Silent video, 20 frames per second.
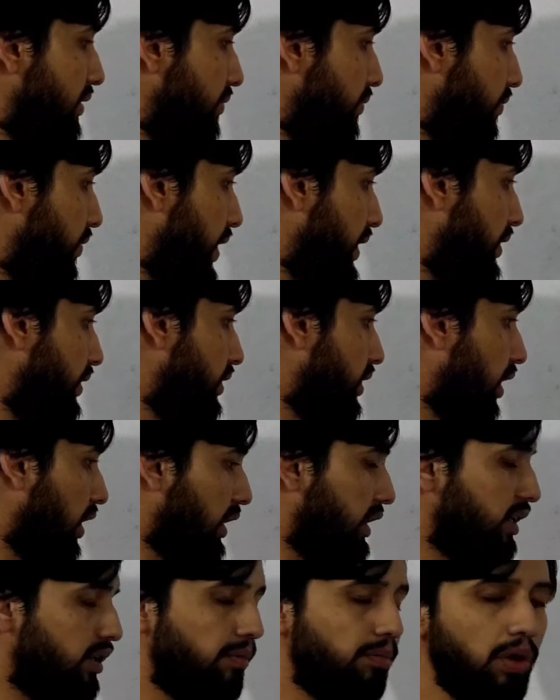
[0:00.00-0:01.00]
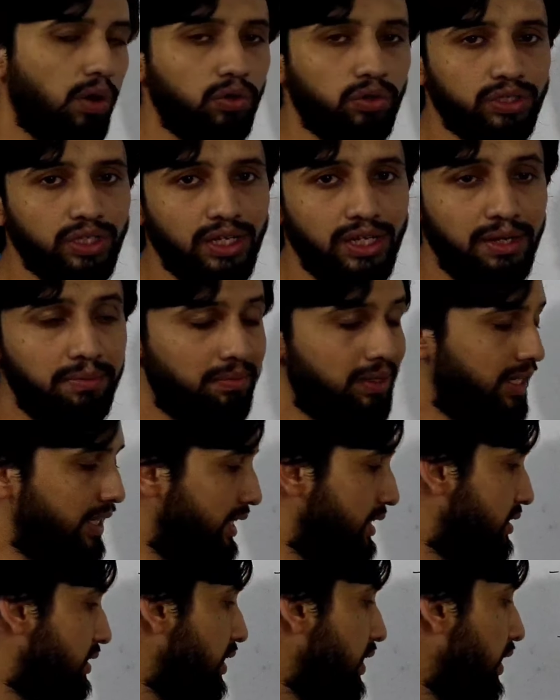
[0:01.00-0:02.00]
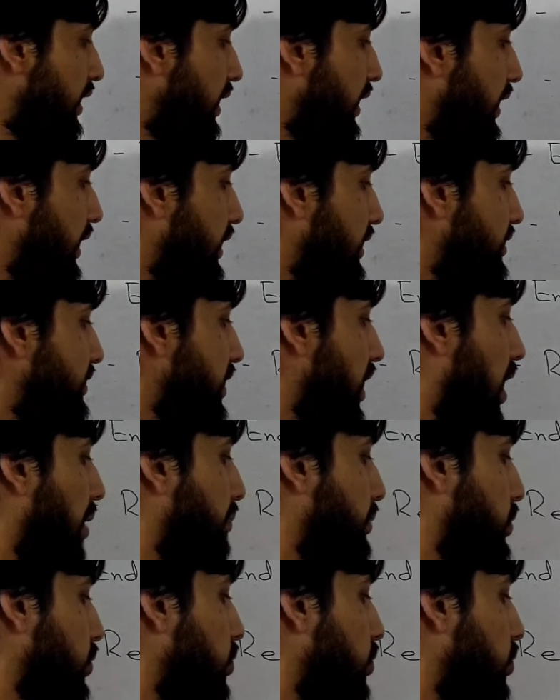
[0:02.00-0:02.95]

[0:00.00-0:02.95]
When talking about the limb leads, it is up